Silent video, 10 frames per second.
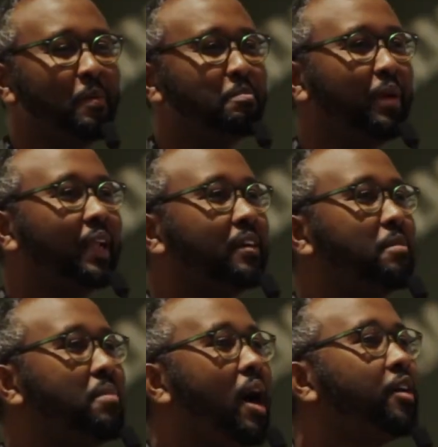
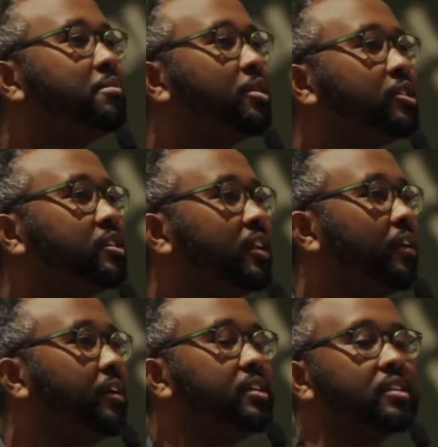But modern
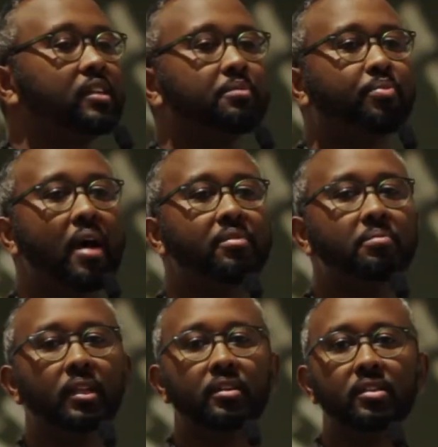mercenaries and
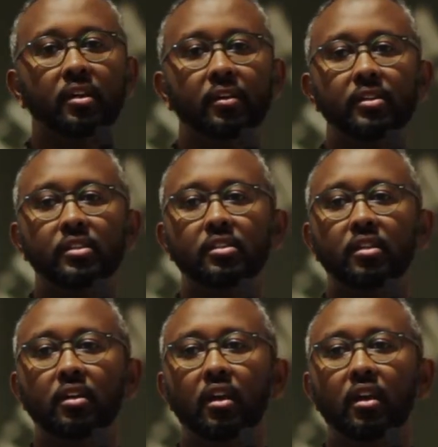private militaries